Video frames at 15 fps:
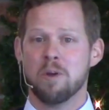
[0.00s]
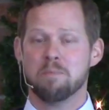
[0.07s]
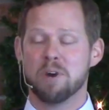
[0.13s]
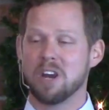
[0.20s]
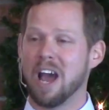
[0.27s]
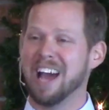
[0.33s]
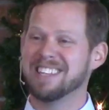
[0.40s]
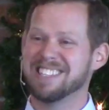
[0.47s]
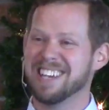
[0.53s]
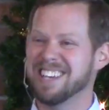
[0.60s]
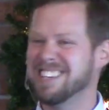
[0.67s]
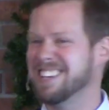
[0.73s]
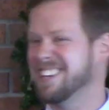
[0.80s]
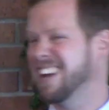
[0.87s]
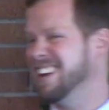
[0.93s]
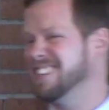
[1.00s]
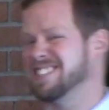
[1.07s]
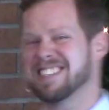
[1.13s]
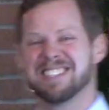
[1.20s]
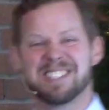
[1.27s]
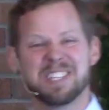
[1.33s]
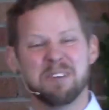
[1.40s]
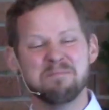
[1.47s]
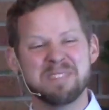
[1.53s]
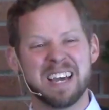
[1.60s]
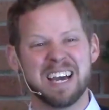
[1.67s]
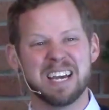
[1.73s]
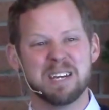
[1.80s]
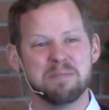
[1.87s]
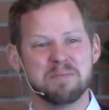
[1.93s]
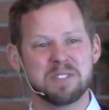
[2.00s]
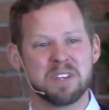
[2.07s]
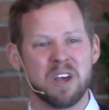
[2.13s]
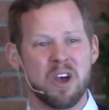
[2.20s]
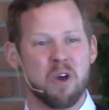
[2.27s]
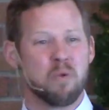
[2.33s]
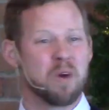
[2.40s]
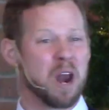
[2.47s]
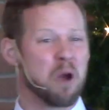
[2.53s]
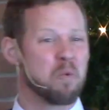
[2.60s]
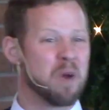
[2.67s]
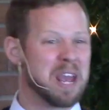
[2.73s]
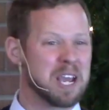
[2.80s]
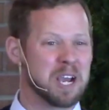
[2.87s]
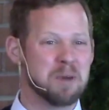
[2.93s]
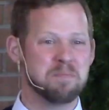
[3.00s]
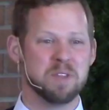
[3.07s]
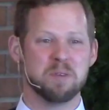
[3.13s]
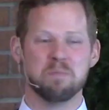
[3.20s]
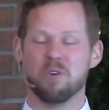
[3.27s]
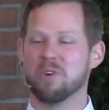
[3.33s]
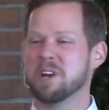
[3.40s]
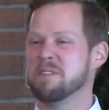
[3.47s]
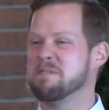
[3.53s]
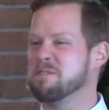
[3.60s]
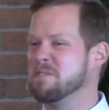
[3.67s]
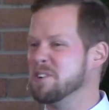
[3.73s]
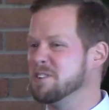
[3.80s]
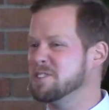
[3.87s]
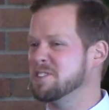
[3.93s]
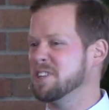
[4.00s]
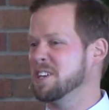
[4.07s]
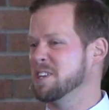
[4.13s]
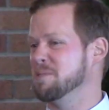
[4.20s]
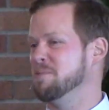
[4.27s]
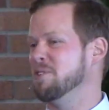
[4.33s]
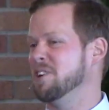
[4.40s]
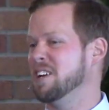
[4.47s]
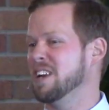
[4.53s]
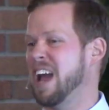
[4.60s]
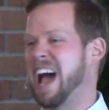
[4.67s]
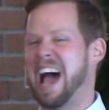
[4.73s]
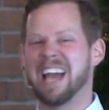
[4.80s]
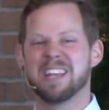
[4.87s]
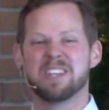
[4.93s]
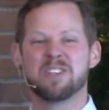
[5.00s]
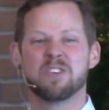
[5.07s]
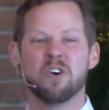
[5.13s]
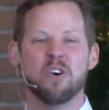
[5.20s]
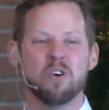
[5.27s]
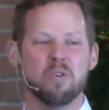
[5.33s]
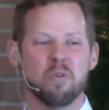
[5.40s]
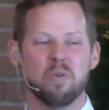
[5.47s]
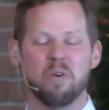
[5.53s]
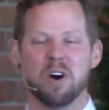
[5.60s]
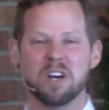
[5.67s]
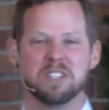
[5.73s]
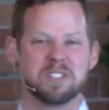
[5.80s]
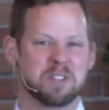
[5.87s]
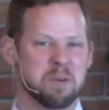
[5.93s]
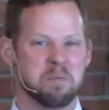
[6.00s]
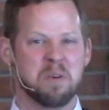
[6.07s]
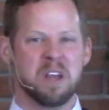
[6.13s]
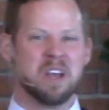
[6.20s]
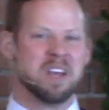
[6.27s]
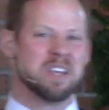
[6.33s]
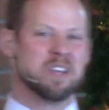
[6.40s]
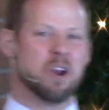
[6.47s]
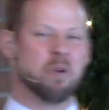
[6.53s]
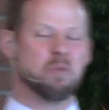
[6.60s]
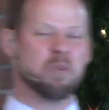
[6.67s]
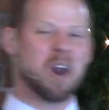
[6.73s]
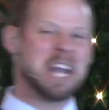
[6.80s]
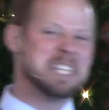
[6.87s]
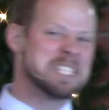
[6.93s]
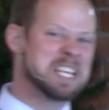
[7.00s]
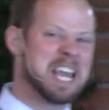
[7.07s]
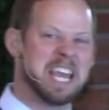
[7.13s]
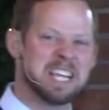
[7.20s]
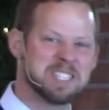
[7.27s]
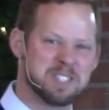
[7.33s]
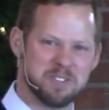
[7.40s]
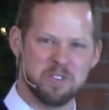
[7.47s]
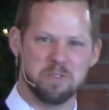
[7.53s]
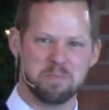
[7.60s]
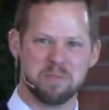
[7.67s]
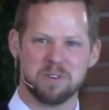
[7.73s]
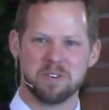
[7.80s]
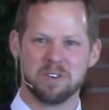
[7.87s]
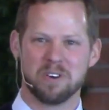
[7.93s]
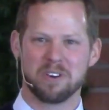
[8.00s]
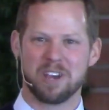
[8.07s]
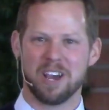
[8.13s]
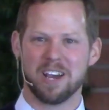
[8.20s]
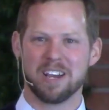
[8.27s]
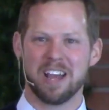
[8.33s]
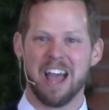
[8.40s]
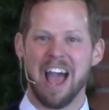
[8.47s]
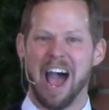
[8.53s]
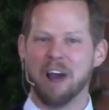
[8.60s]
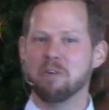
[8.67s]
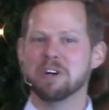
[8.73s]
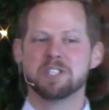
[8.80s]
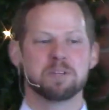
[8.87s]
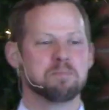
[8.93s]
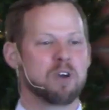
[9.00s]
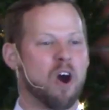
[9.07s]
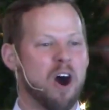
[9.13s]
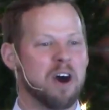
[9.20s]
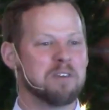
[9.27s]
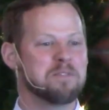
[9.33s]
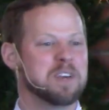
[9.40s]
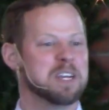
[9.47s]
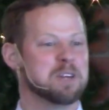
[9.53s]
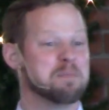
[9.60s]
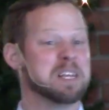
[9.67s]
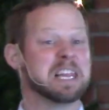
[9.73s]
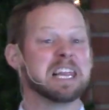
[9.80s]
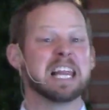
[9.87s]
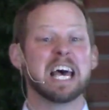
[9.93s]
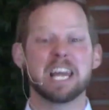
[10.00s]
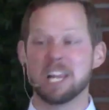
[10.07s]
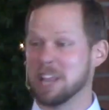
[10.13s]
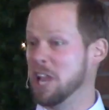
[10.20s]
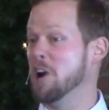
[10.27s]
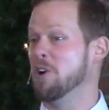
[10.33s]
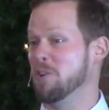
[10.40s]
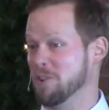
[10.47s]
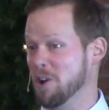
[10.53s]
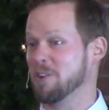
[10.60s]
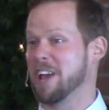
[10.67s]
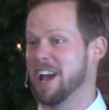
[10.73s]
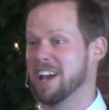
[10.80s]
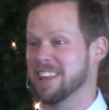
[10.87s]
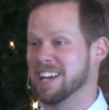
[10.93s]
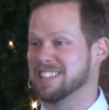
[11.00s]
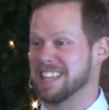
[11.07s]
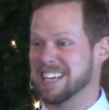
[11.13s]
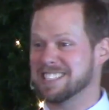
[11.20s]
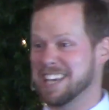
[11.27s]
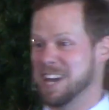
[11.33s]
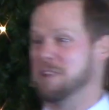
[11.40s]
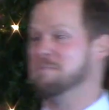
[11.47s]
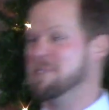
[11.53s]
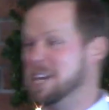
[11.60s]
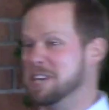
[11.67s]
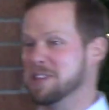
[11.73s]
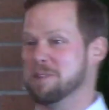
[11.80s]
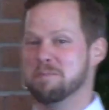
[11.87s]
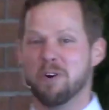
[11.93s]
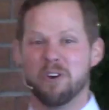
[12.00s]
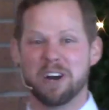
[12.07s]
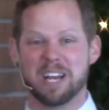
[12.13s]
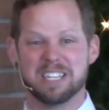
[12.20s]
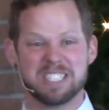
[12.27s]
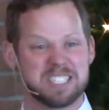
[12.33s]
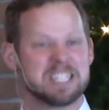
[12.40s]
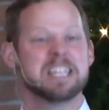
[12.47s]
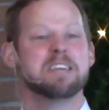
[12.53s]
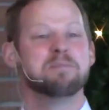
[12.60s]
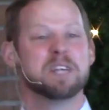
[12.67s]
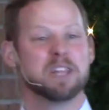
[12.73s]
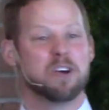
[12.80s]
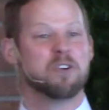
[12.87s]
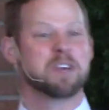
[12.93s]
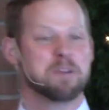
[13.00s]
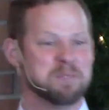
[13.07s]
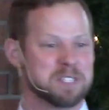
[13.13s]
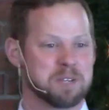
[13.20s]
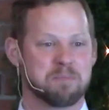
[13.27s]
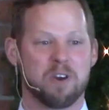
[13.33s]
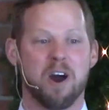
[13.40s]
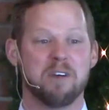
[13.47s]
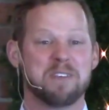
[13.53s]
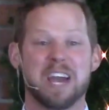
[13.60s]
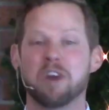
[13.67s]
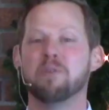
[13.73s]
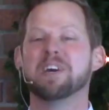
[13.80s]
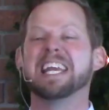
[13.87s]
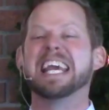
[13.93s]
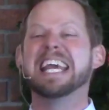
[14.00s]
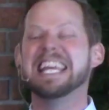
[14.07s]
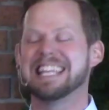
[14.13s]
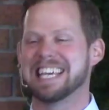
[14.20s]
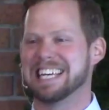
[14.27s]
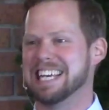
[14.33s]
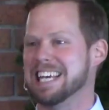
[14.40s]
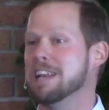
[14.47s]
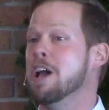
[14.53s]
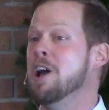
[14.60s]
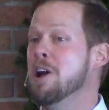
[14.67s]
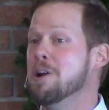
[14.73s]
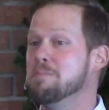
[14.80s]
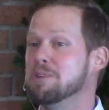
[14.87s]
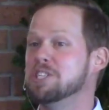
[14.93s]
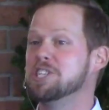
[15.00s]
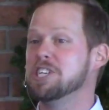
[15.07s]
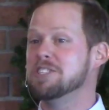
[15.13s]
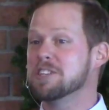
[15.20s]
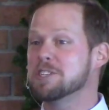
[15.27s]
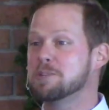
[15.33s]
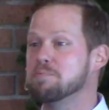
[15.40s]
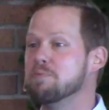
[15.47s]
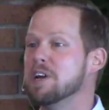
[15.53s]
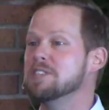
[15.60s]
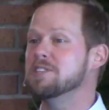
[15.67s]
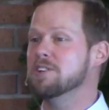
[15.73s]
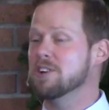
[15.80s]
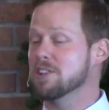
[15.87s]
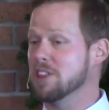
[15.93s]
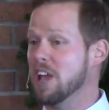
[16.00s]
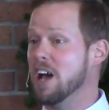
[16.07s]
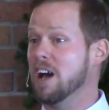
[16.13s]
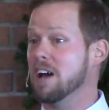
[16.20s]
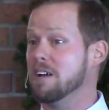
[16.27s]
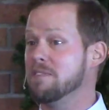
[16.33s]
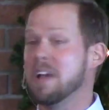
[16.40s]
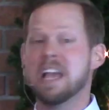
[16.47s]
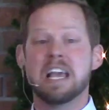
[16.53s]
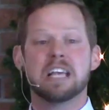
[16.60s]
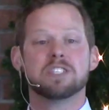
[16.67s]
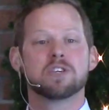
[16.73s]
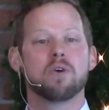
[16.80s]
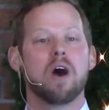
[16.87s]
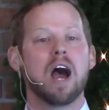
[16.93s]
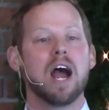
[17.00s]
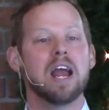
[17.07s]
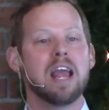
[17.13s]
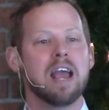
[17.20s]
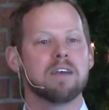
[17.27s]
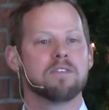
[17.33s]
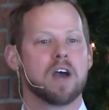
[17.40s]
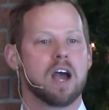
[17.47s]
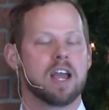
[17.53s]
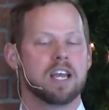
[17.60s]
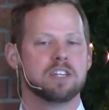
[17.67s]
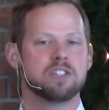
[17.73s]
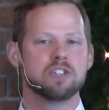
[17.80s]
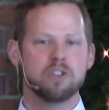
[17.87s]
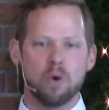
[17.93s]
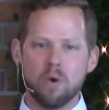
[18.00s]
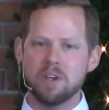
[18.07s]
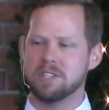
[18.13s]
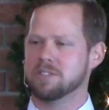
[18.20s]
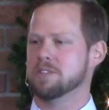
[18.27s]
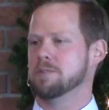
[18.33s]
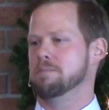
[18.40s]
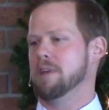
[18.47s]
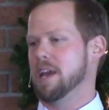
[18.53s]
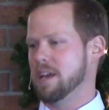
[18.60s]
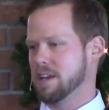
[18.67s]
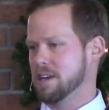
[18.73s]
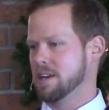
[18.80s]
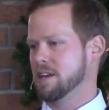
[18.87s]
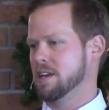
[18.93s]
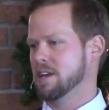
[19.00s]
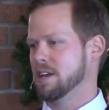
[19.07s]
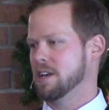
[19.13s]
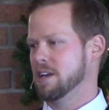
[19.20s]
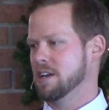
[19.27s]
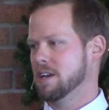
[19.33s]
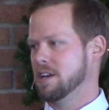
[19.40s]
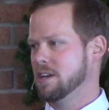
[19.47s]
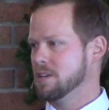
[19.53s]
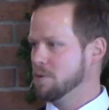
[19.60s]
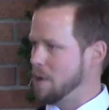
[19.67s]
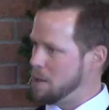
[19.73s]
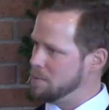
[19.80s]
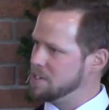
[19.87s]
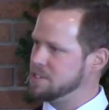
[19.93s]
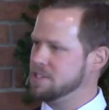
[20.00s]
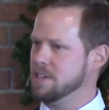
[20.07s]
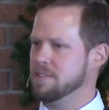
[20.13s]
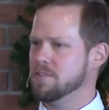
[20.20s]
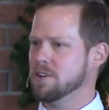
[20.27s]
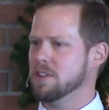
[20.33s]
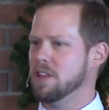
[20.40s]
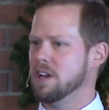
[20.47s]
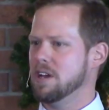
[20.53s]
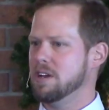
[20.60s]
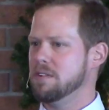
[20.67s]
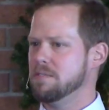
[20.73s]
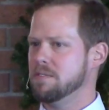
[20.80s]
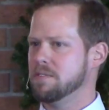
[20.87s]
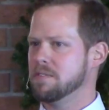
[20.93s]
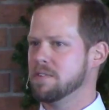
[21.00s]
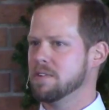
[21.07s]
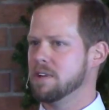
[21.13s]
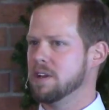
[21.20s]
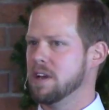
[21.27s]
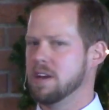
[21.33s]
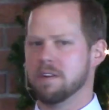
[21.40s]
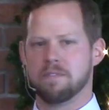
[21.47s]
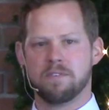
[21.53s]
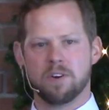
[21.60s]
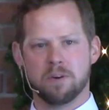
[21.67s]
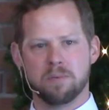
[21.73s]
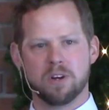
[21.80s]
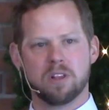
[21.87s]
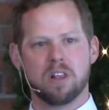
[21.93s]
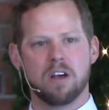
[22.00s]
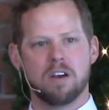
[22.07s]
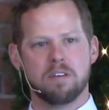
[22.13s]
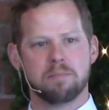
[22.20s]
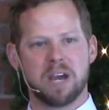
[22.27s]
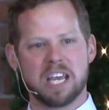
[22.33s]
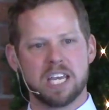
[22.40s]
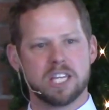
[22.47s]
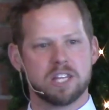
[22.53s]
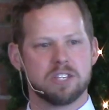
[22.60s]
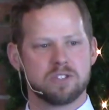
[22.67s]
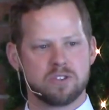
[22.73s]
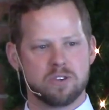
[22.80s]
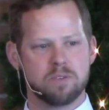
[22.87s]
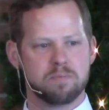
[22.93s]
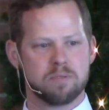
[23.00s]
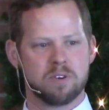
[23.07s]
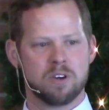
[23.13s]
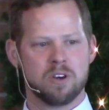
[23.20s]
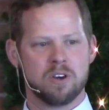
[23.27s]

But I tell you guys, sometimes when I wake up in the morning, first thing in the morning, I don't want some, you know, rice cake soup, okay? I want some coffee and be let alone, okay? That's kind of me in the morning. Just leave me alone, give me some coffee. I don't want anything to eat. But she's expressing her love, and so I have a choice to make. Do I receive her love and affirm her love by eating soup?